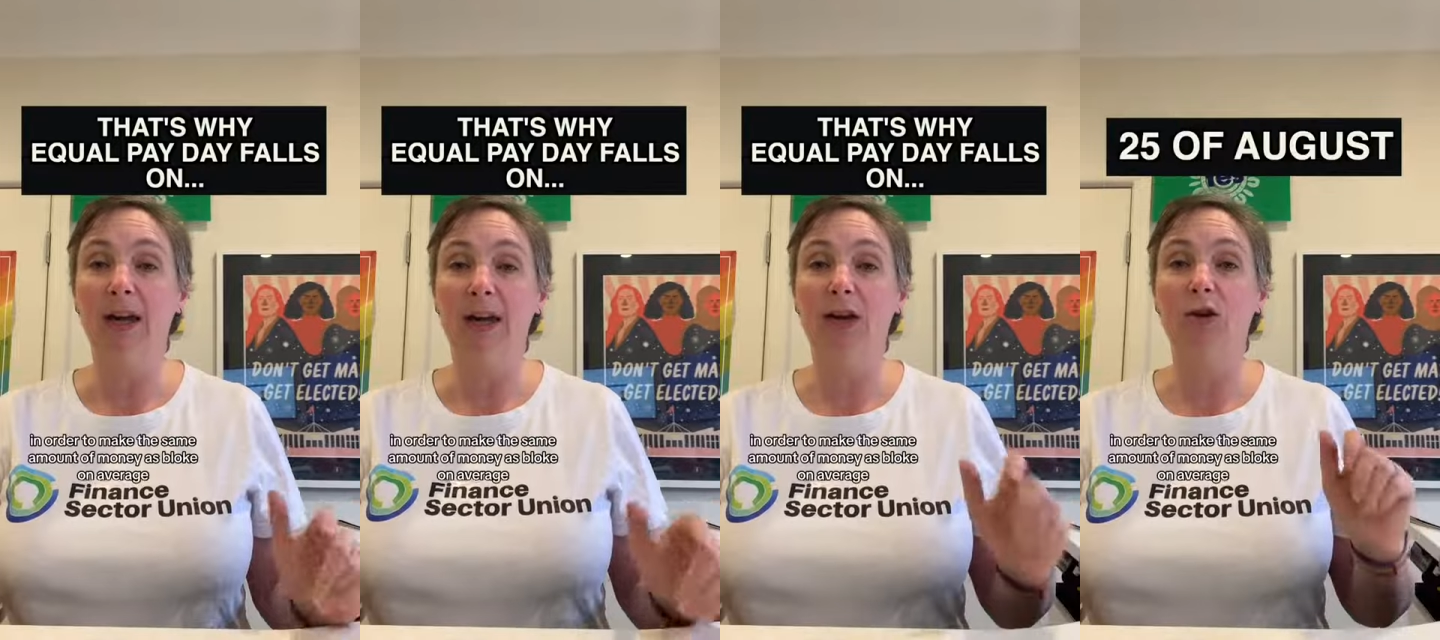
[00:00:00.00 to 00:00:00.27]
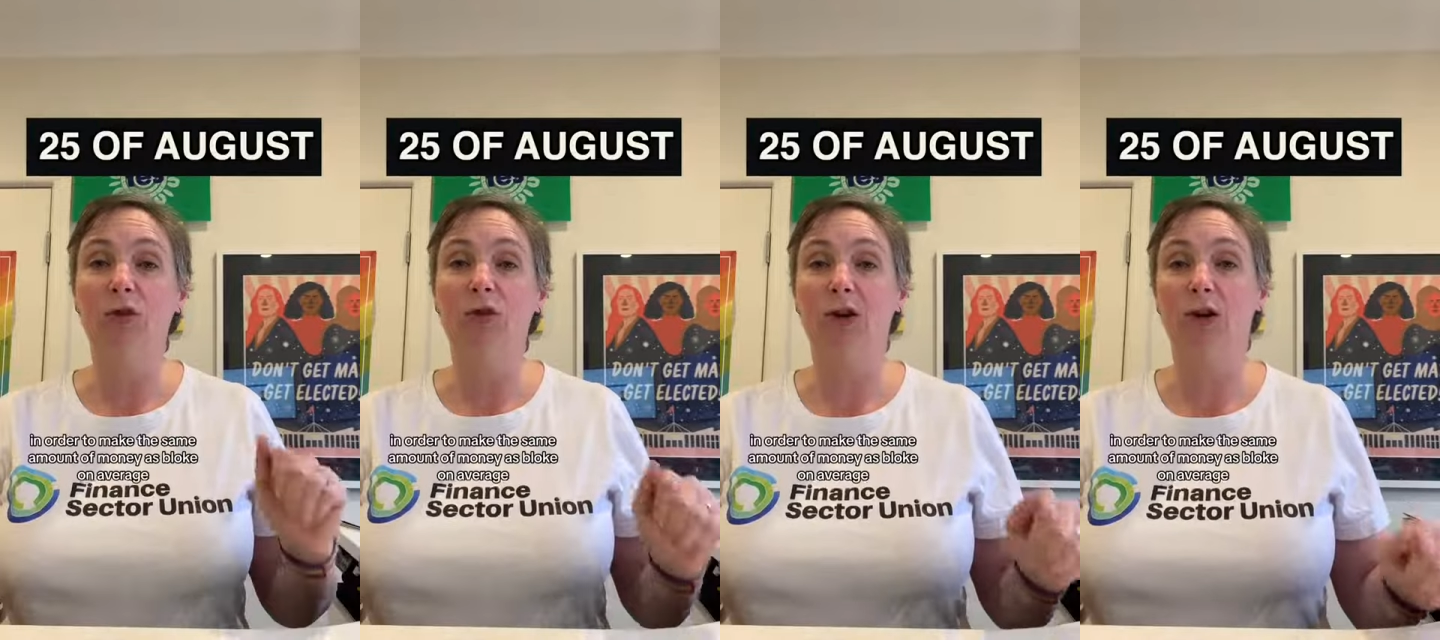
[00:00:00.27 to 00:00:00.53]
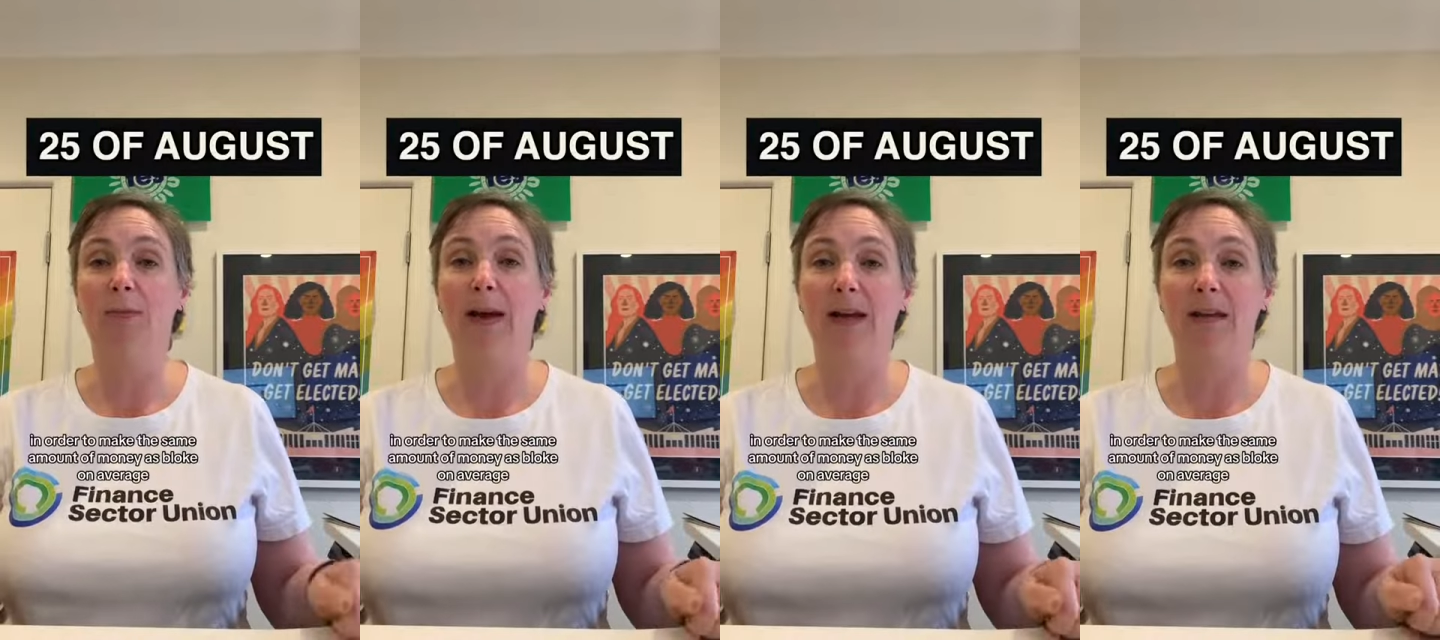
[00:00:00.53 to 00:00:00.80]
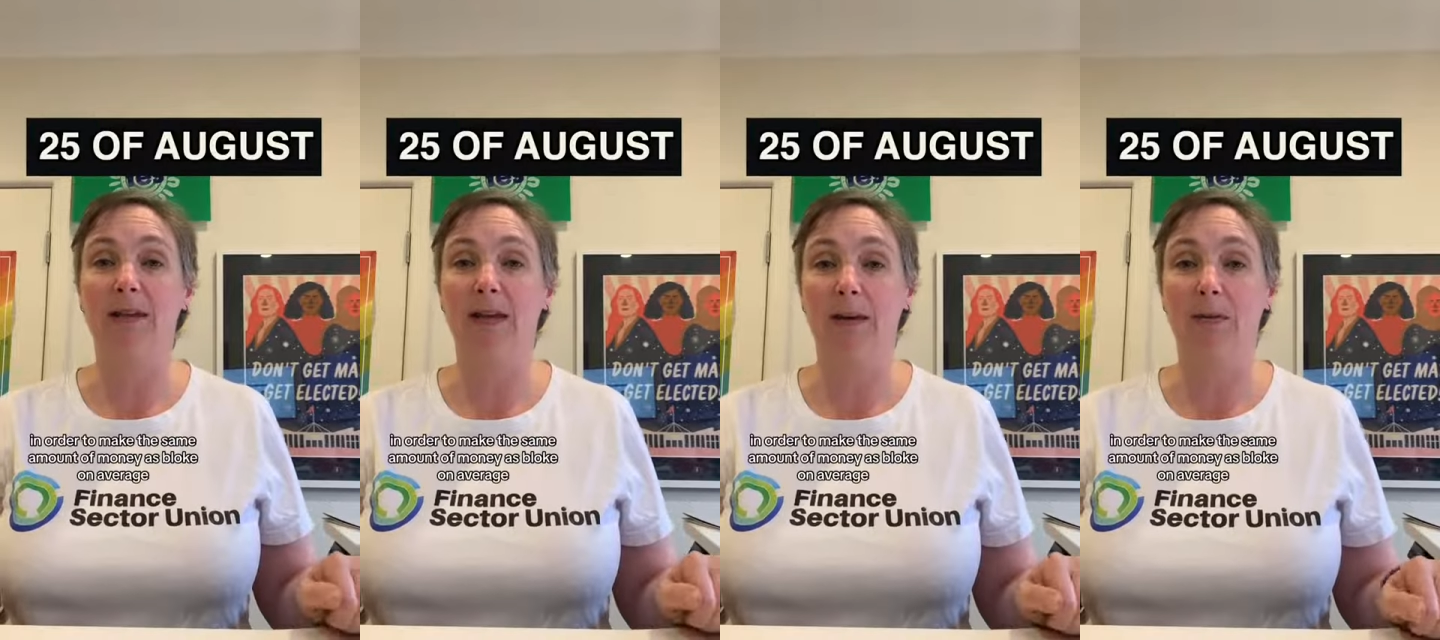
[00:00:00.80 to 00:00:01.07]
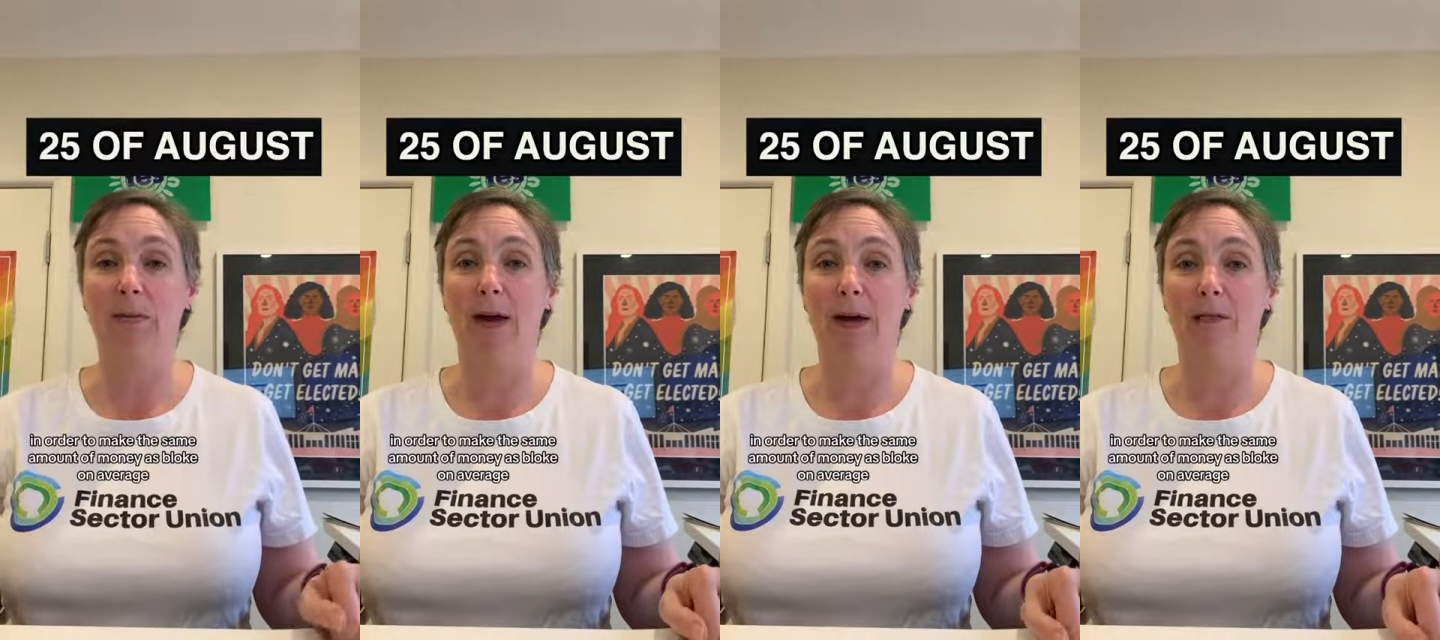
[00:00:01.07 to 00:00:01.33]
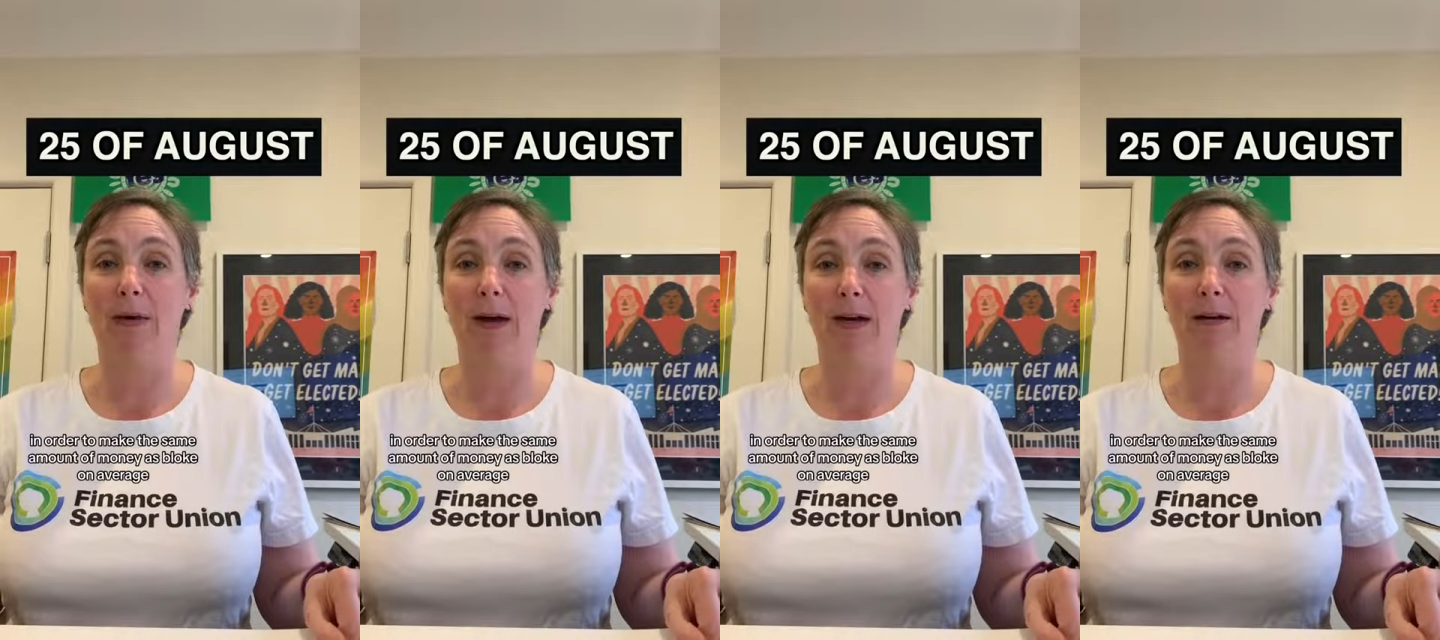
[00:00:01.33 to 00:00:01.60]
in order to make the same amount
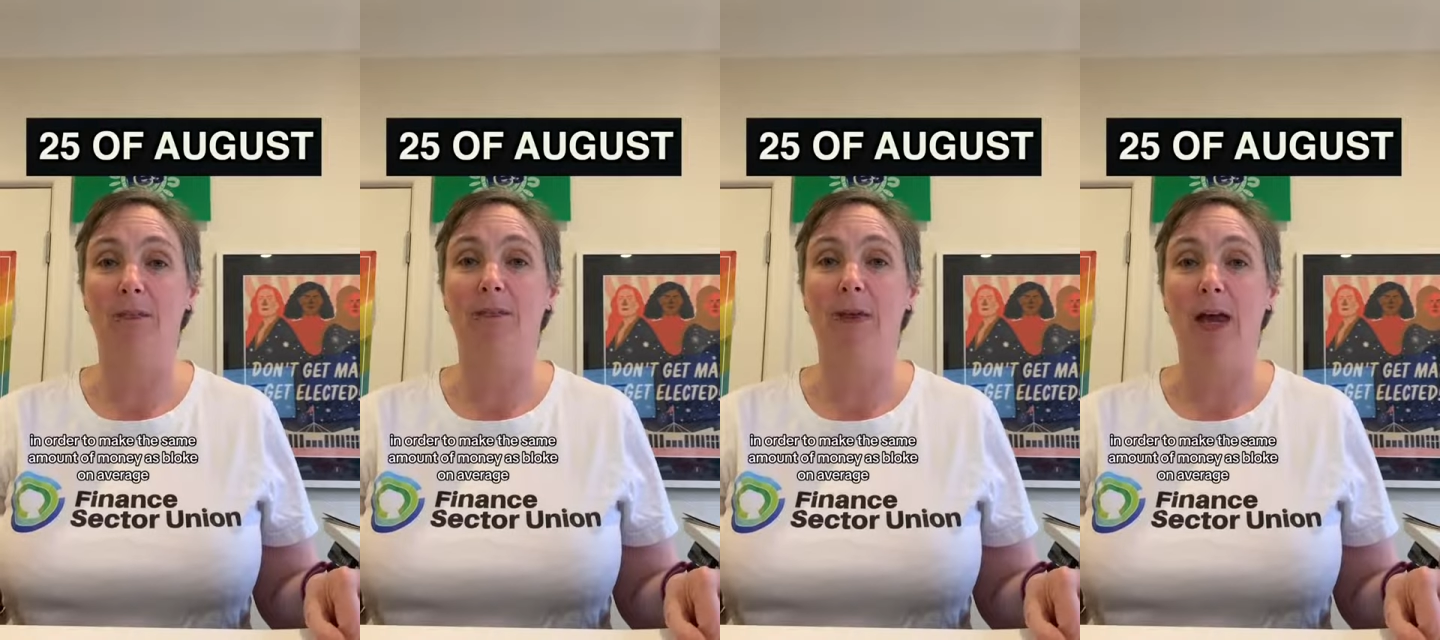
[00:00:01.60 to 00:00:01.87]
of money